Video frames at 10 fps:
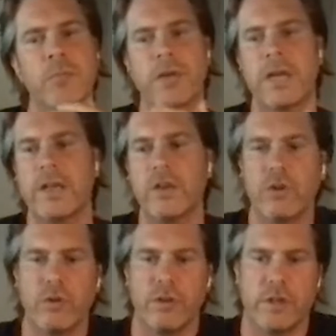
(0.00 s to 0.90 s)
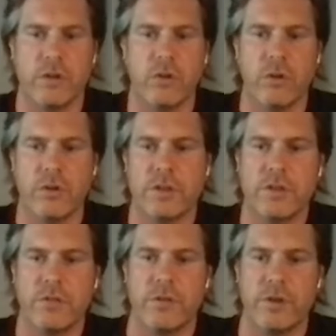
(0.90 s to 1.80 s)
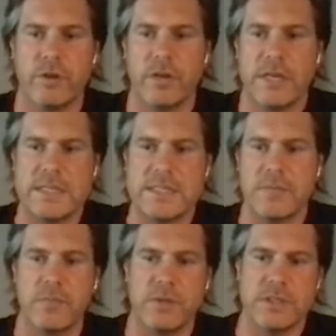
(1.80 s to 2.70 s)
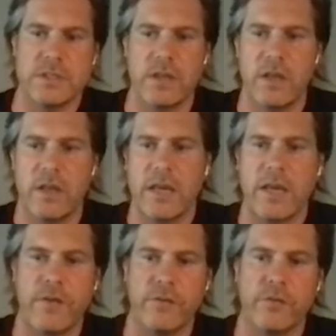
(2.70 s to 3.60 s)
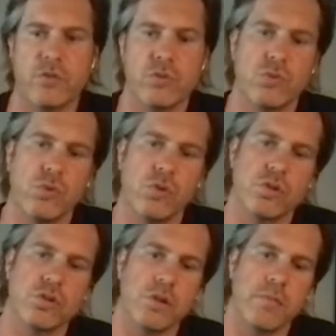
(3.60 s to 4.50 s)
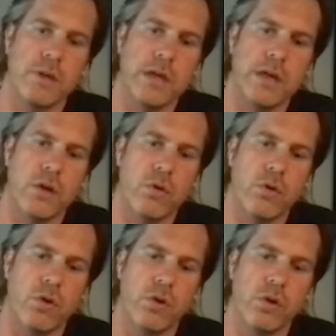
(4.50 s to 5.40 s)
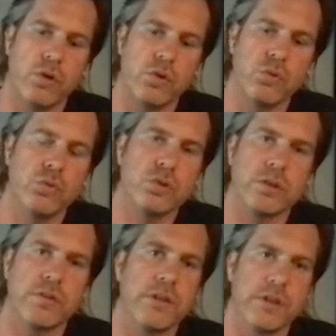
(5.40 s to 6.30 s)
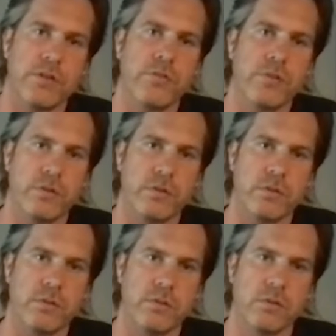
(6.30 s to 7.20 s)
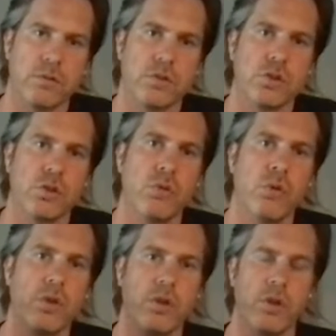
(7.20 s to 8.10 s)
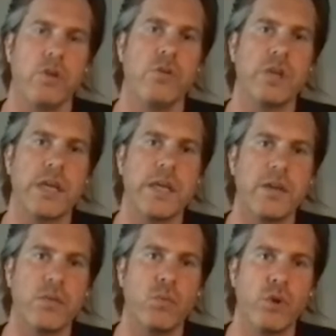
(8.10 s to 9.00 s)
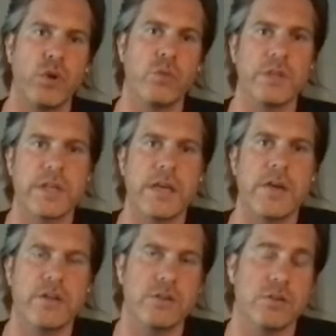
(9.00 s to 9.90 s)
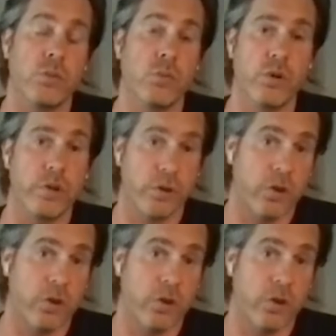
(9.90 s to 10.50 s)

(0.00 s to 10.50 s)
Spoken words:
But I know that all the different assemblies have to somehow do something different. So you can't work with character work,